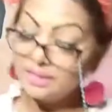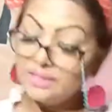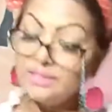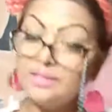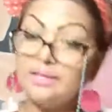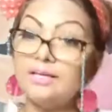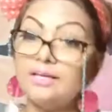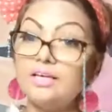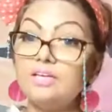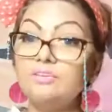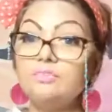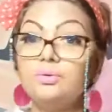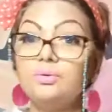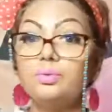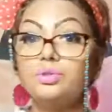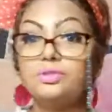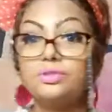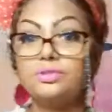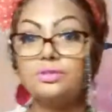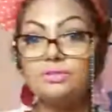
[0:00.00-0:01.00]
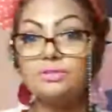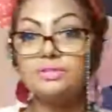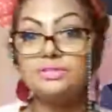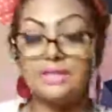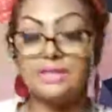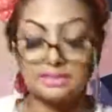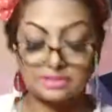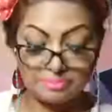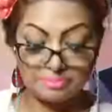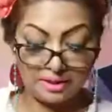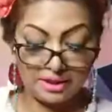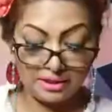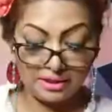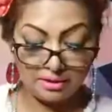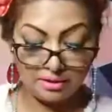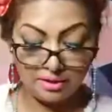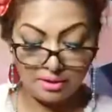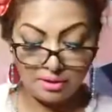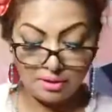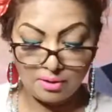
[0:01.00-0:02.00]
If you wish to contact me,
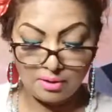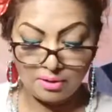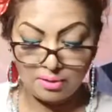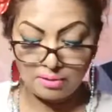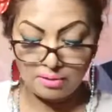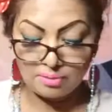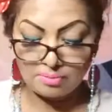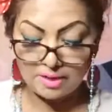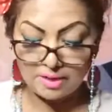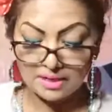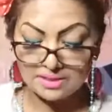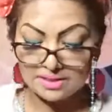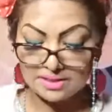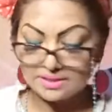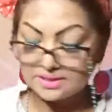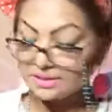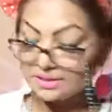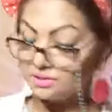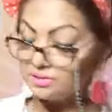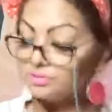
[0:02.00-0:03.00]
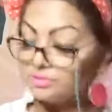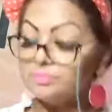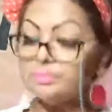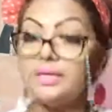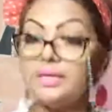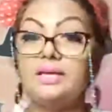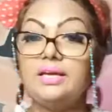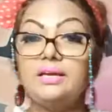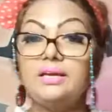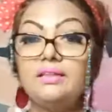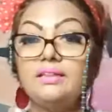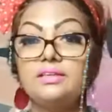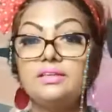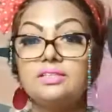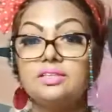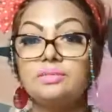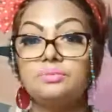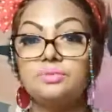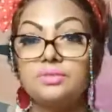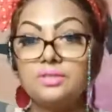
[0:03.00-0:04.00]
all my details will be in
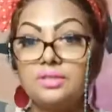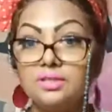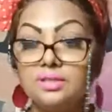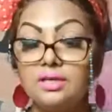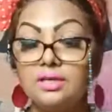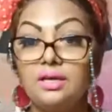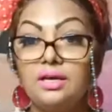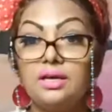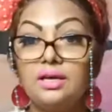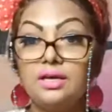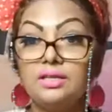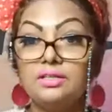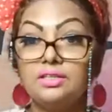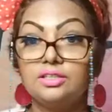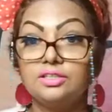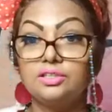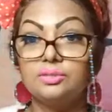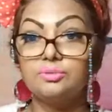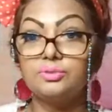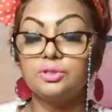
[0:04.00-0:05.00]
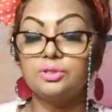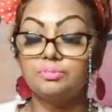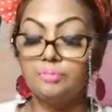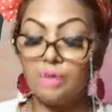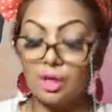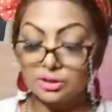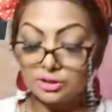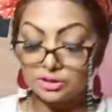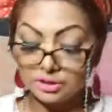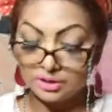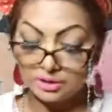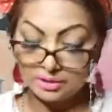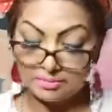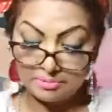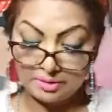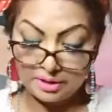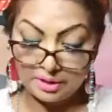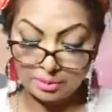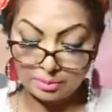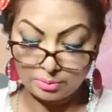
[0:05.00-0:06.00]
the description box
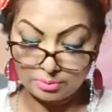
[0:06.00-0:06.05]
below.